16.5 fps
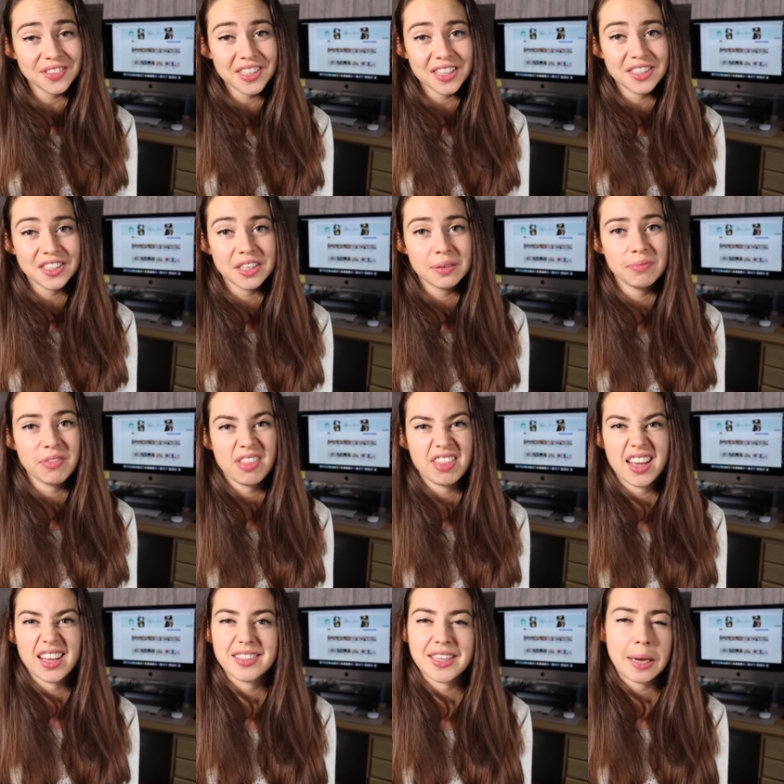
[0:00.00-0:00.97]
system for
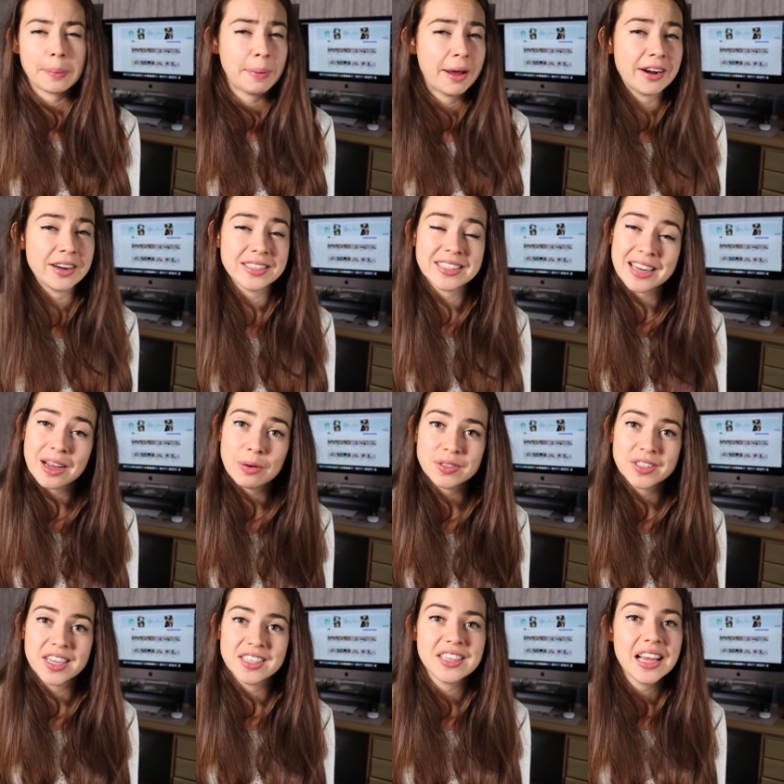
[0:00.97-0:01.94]
things like
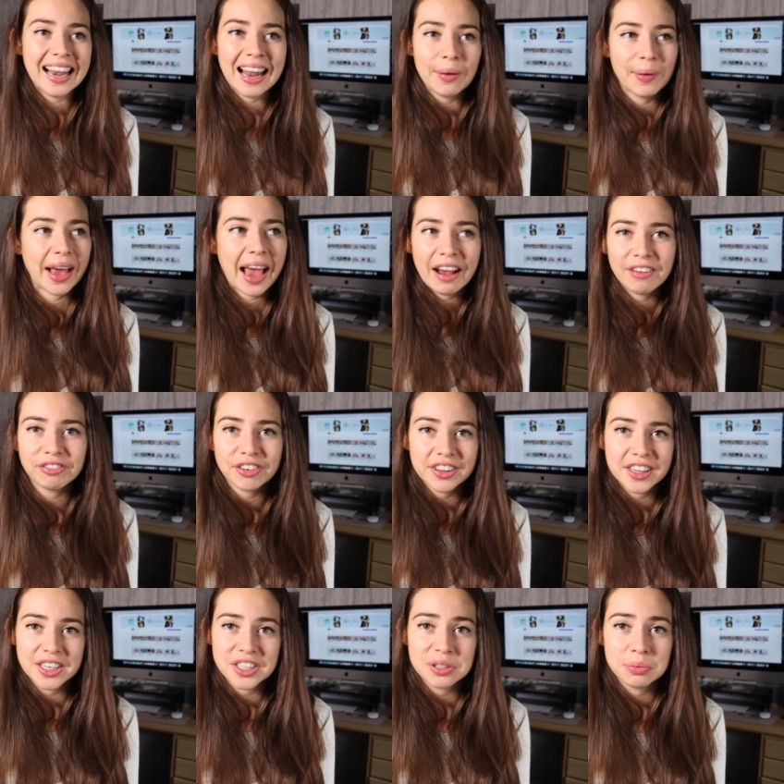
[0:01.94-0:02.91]
peristalsis, allowing
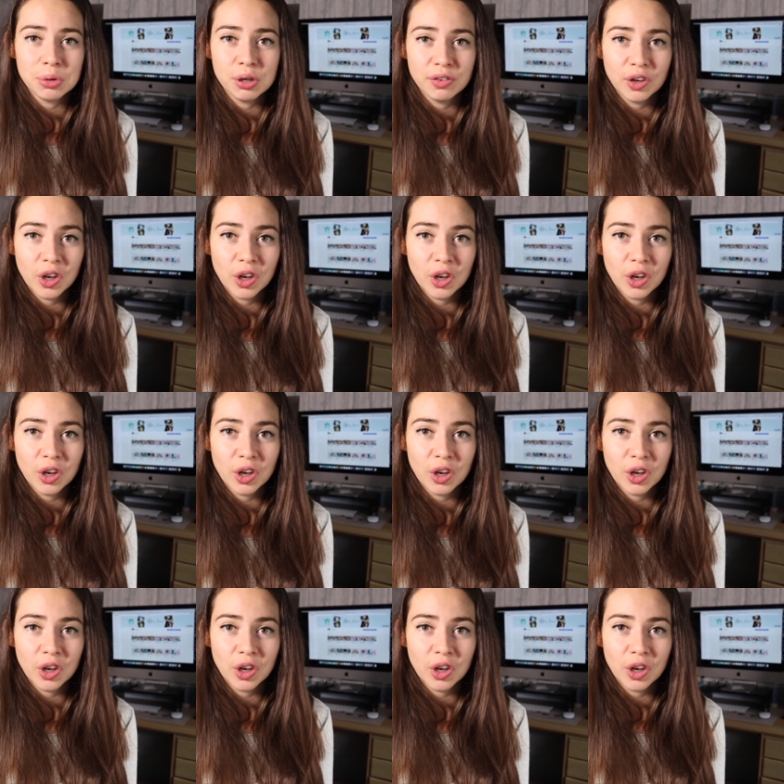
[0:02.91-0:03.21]
everything to move